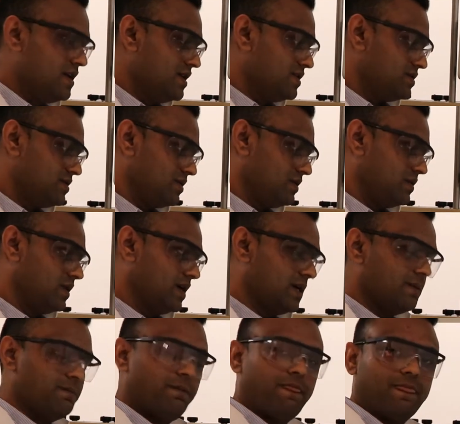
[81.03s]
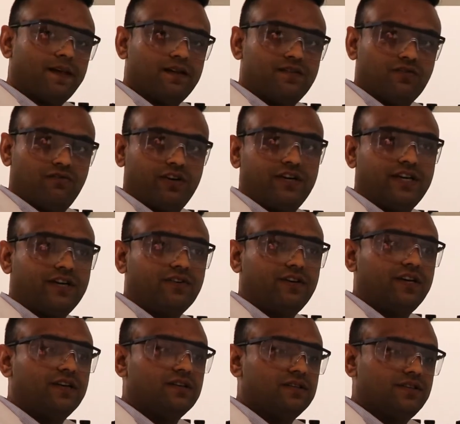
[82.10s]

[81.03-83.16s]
So it's a very critical